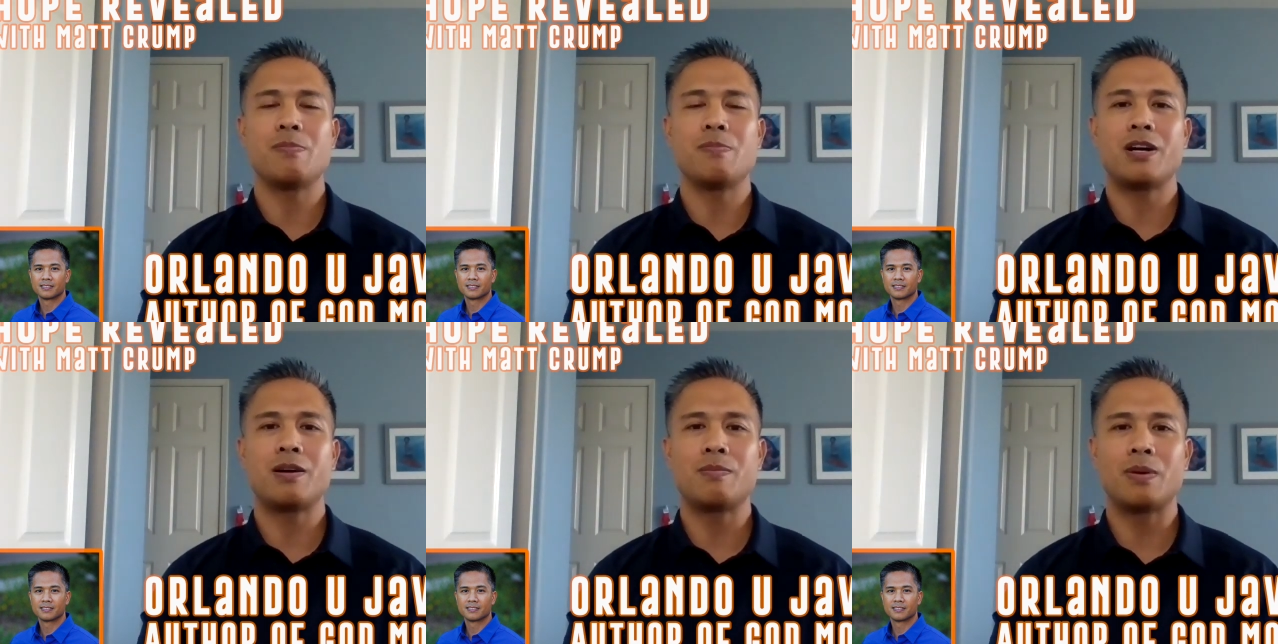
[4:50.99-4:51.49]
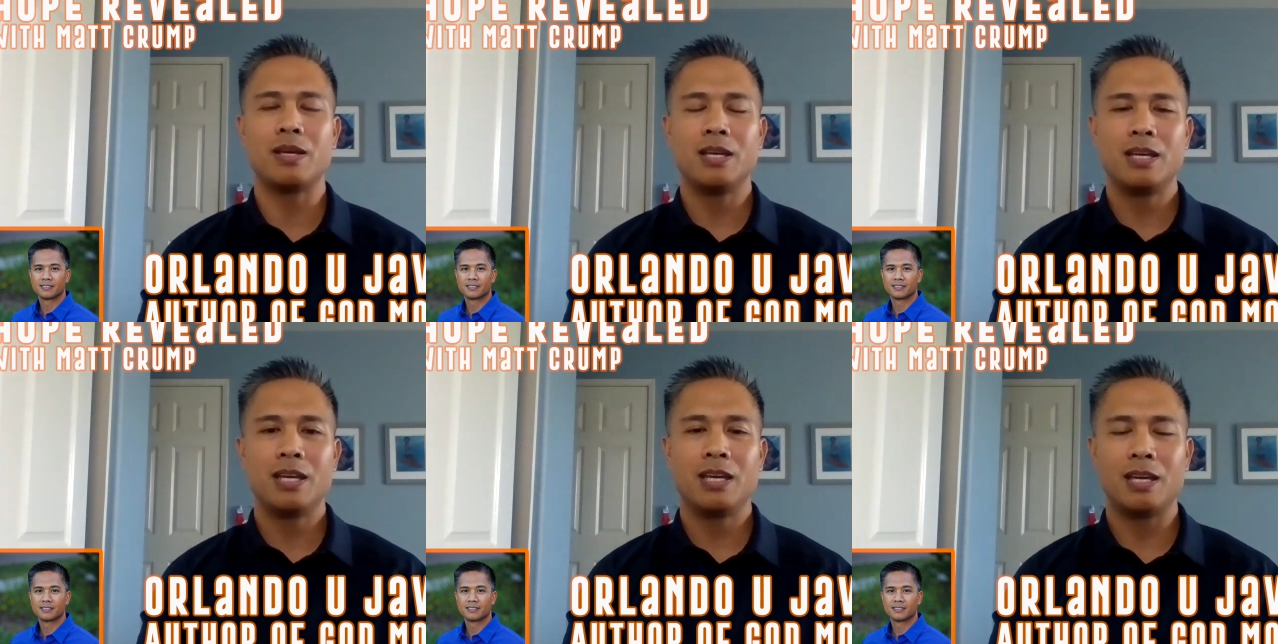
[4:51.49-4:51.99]
Speaker 1: My mom
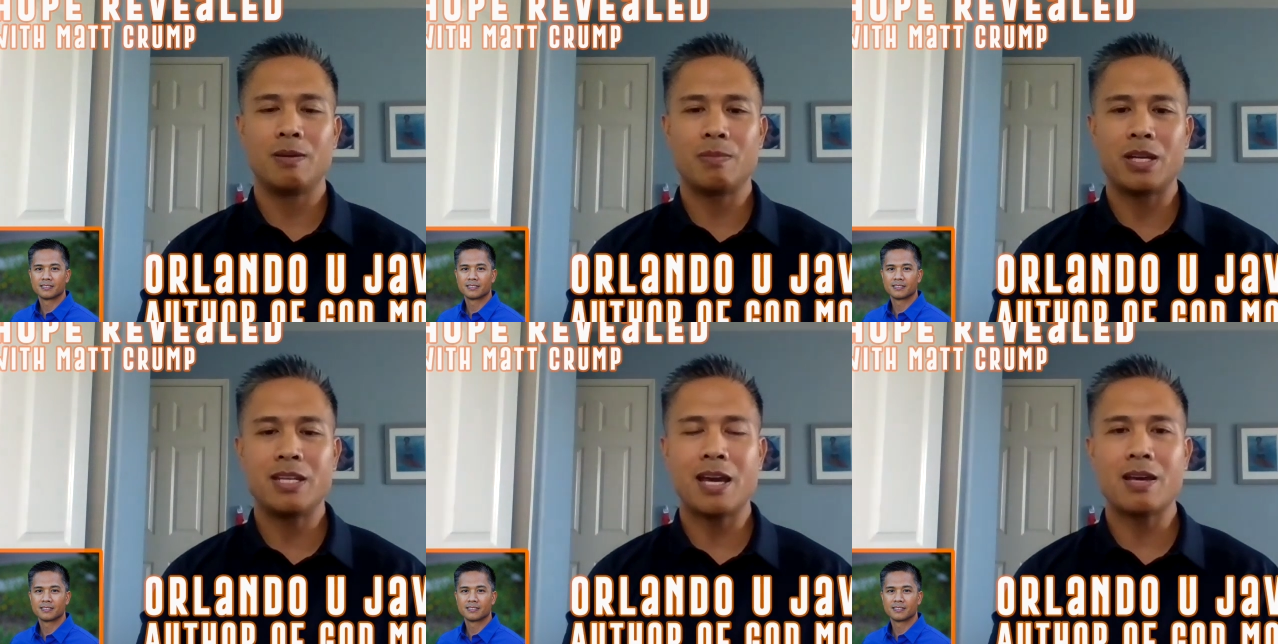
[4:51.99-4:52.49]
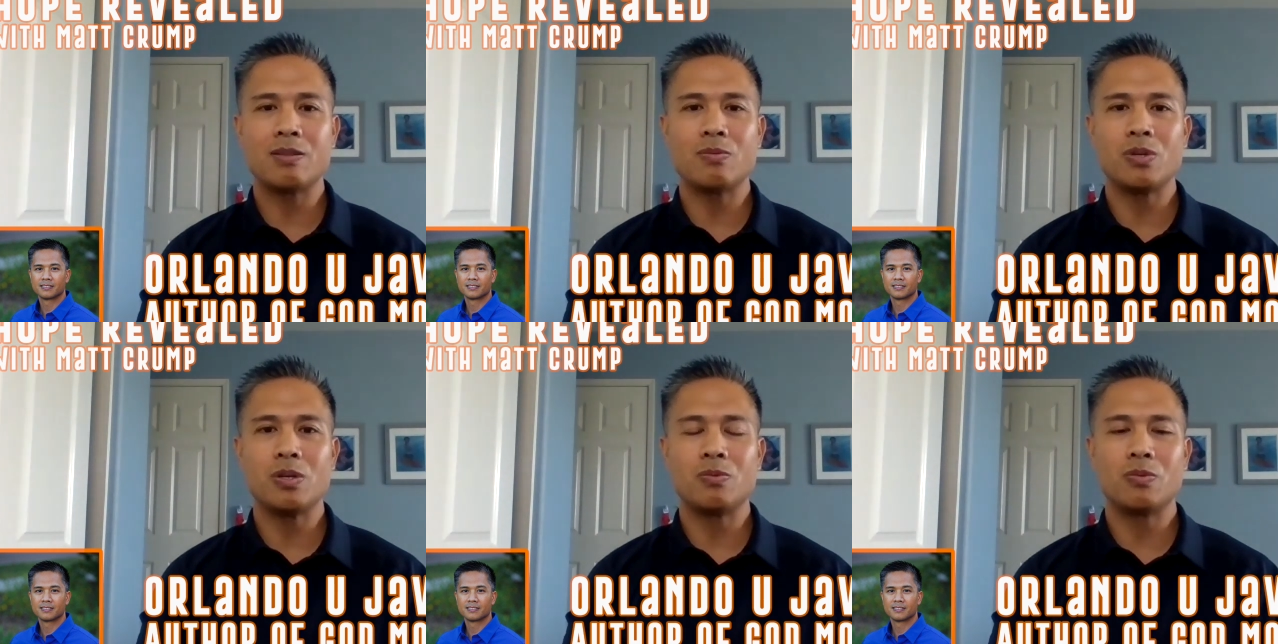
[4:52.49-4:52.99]
and my
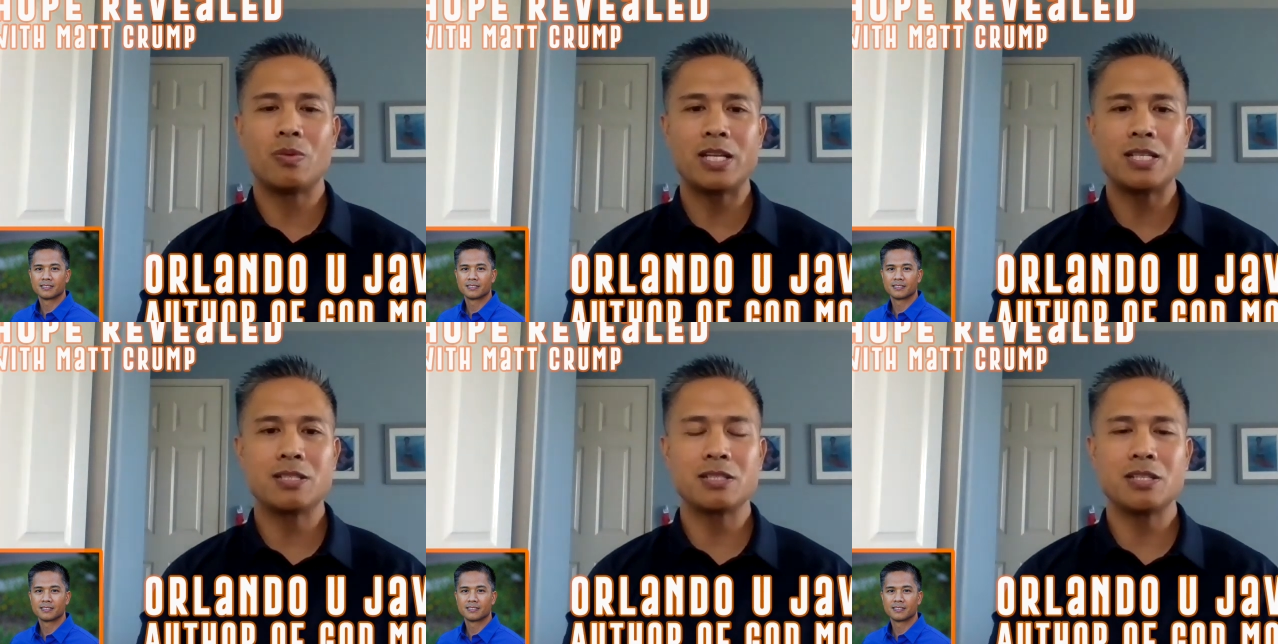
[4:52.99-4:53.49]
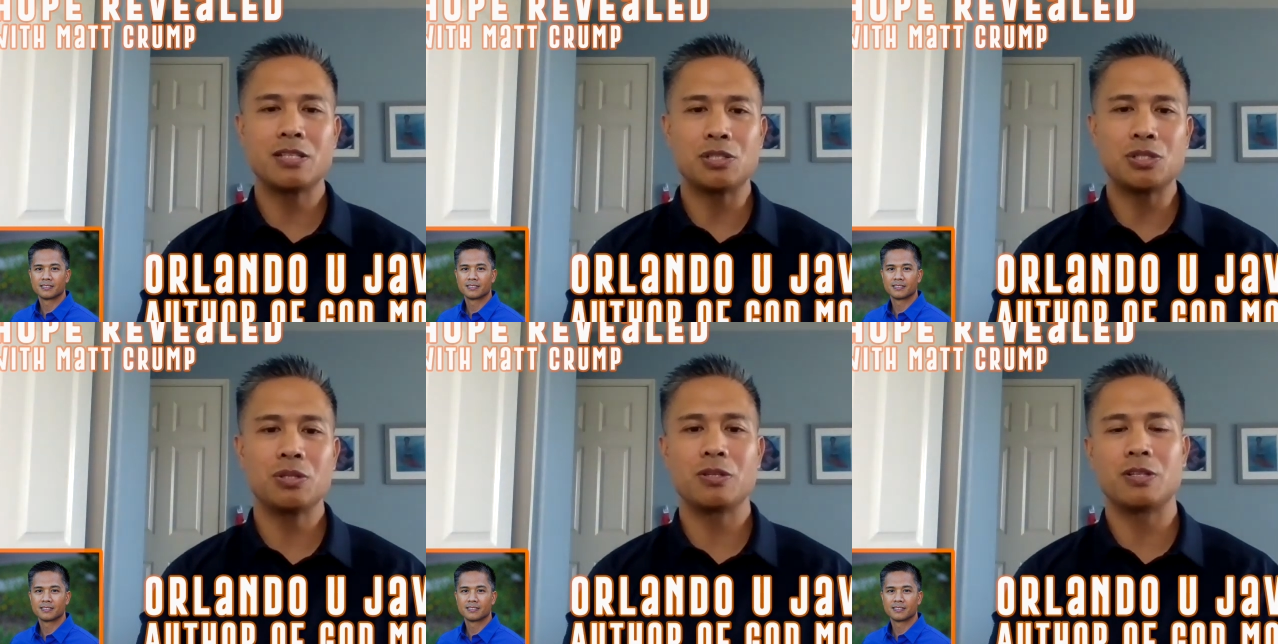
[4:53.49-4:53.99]
dad, we raised us in
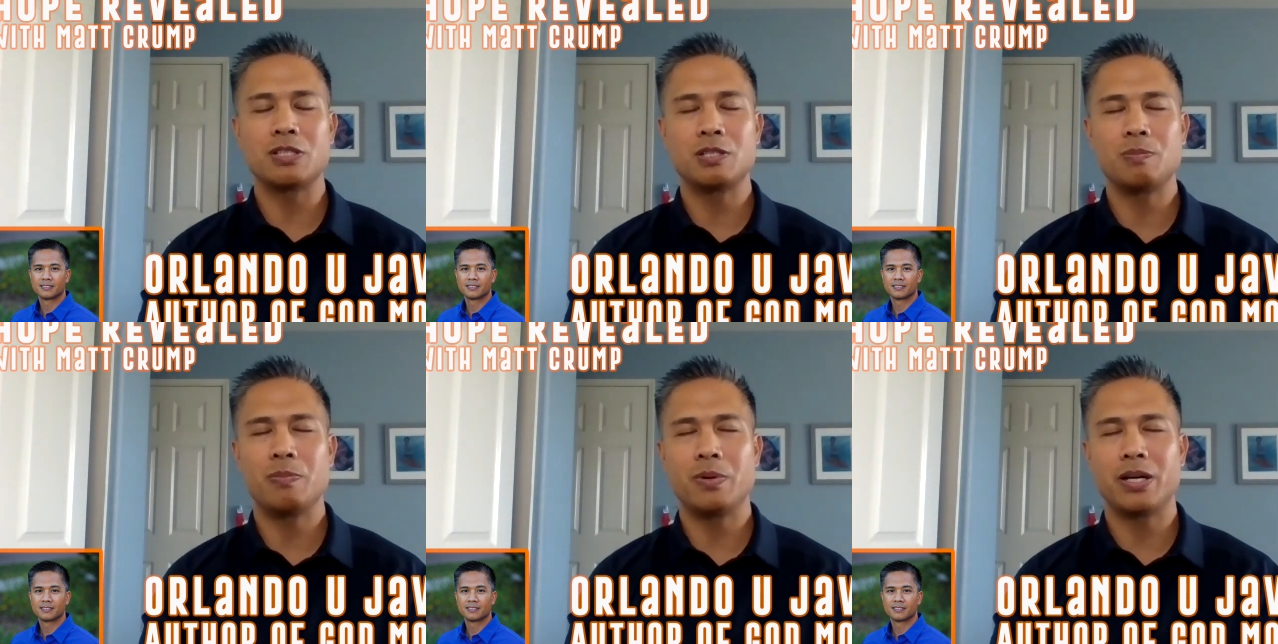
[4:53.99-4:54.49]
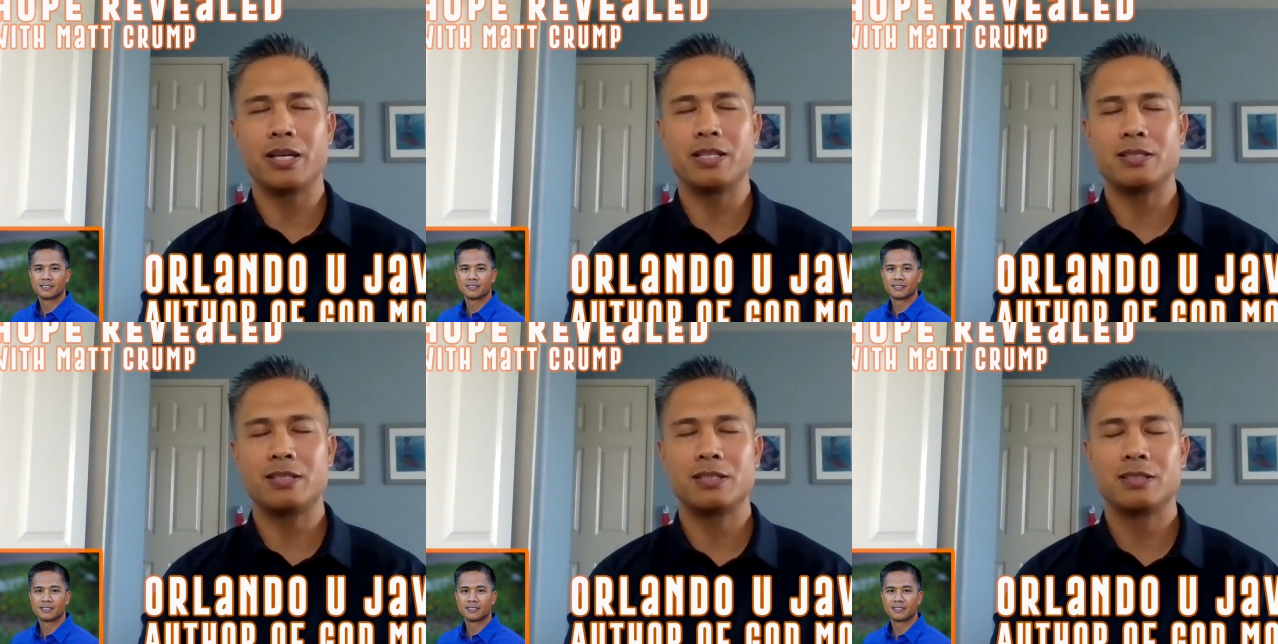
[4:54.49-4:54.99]
the church, but